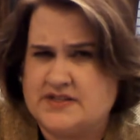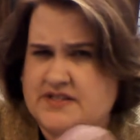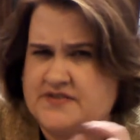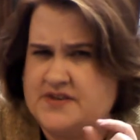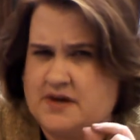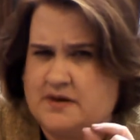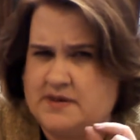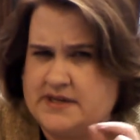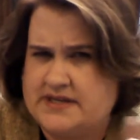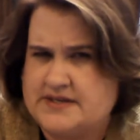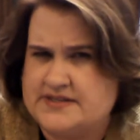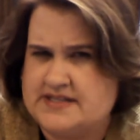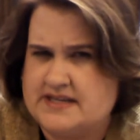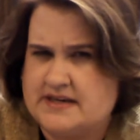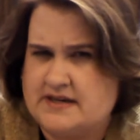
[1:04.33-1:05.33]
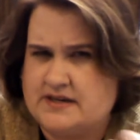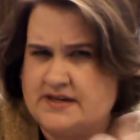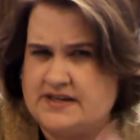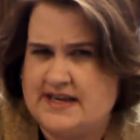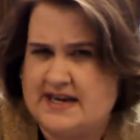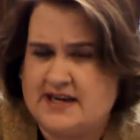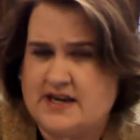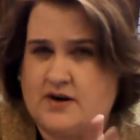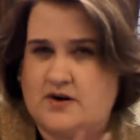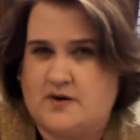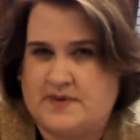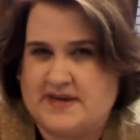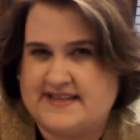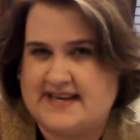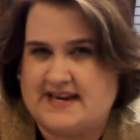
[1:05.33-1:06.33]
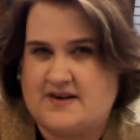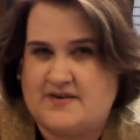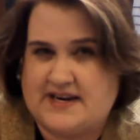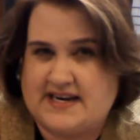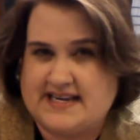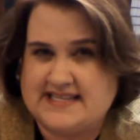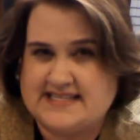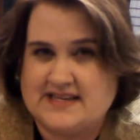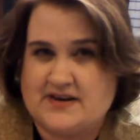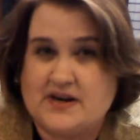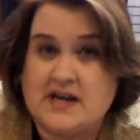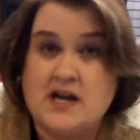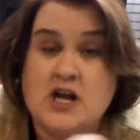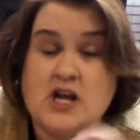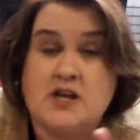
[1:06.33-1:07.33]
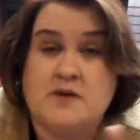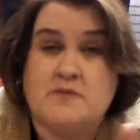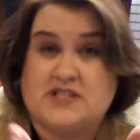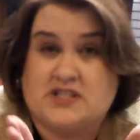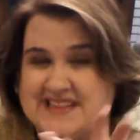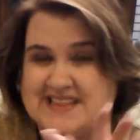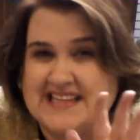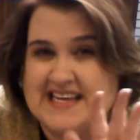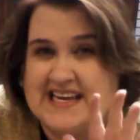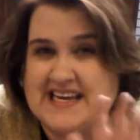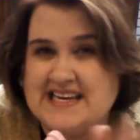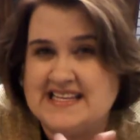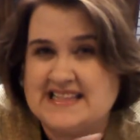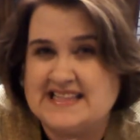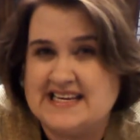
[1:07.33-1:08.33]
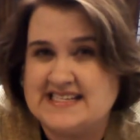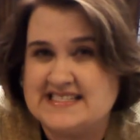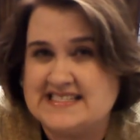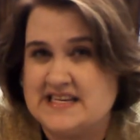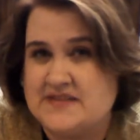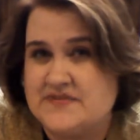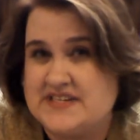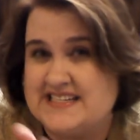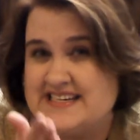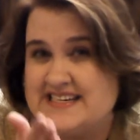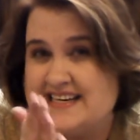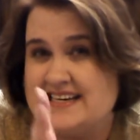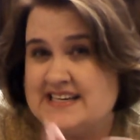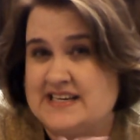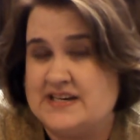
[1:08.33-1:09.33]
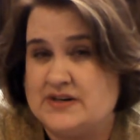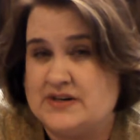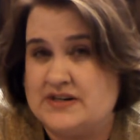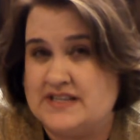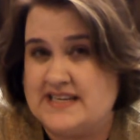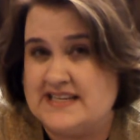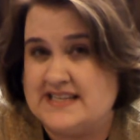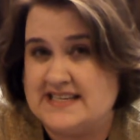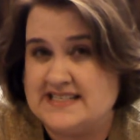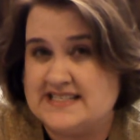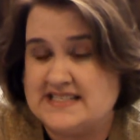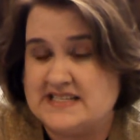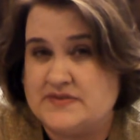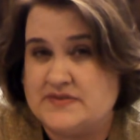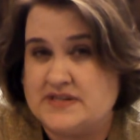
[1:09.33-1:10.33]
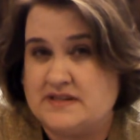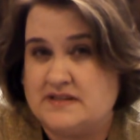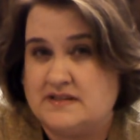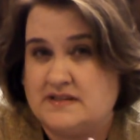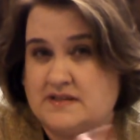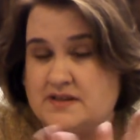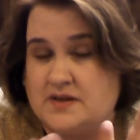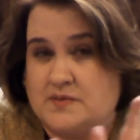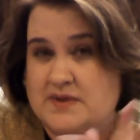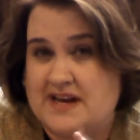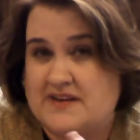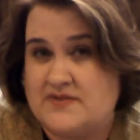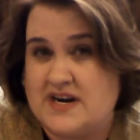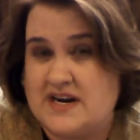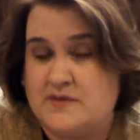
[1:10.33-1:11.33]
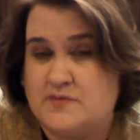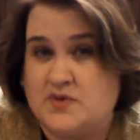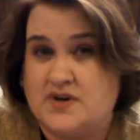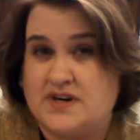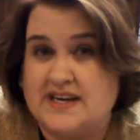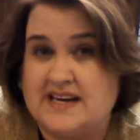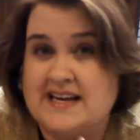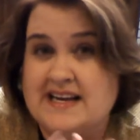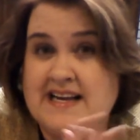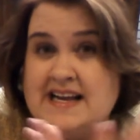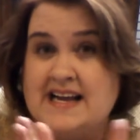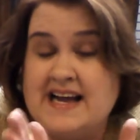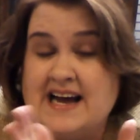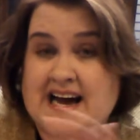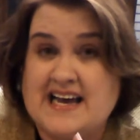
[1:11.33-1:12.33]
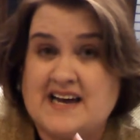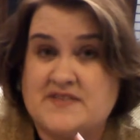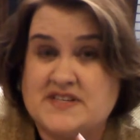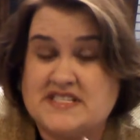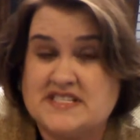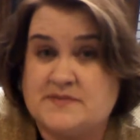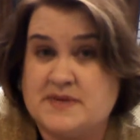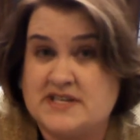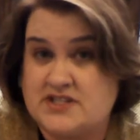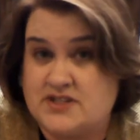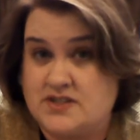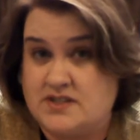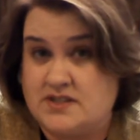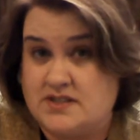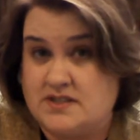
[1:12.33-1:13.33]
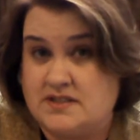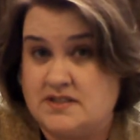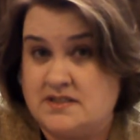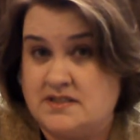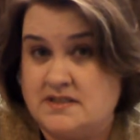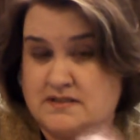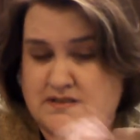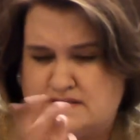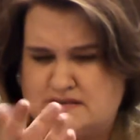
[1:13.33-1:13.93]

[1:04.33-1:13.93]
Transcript: Those of you on my newsletter, yeah, you heard about that already. Sorry. Late Thanksgiving night, early Thanksgiving, you know, Black Friday morning, I have a special